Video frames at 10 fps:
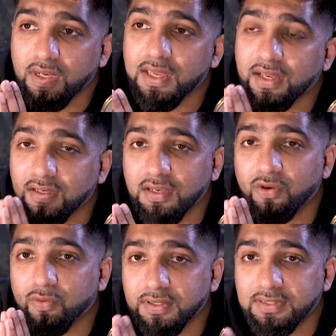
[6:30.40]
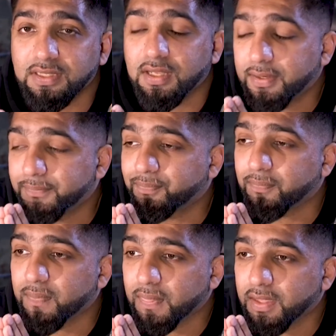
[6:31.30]
When he entered into Medina,
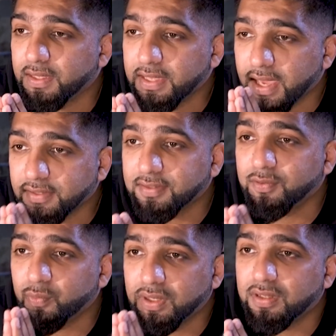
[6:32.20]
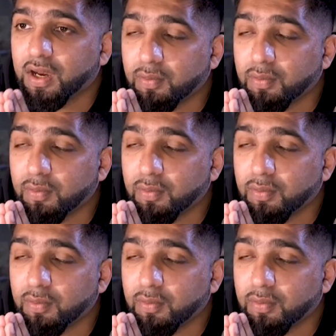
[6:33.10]
he entered with